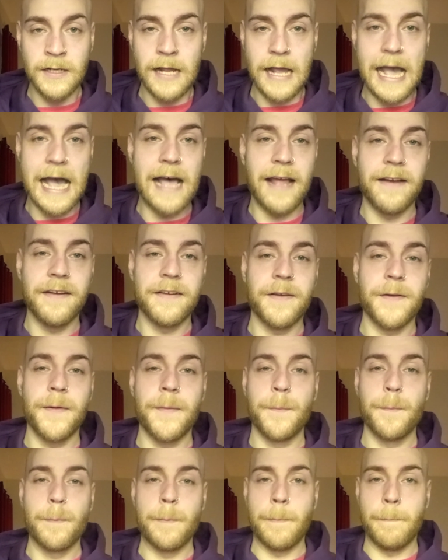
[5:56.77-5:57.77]
And
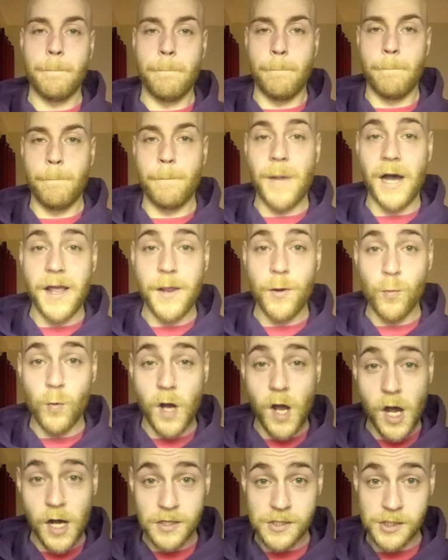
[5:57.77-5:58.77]
by
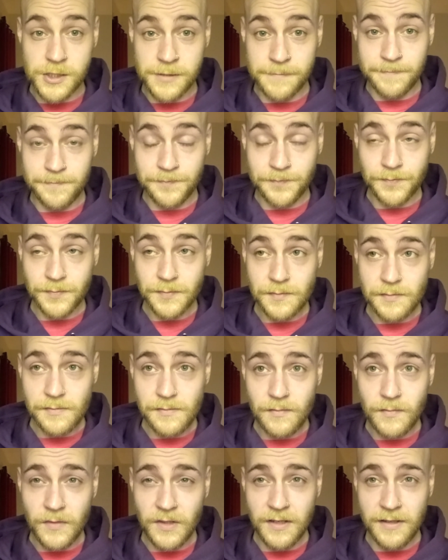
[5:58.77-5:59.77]
us
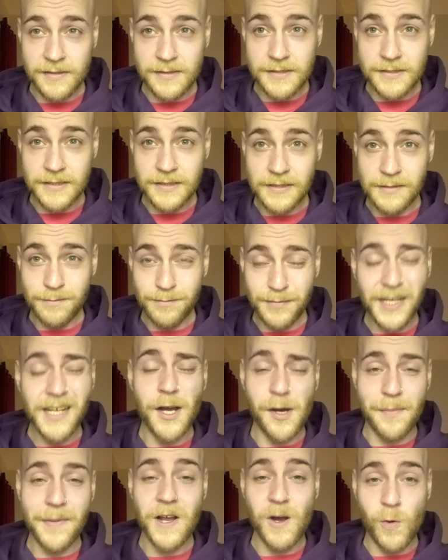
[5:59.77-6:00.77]

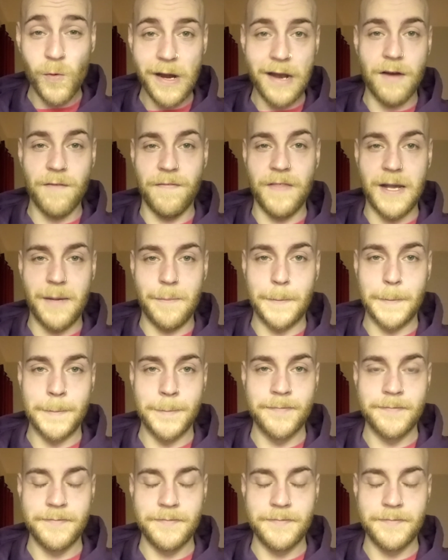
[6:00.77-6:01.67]
becoming aware of them,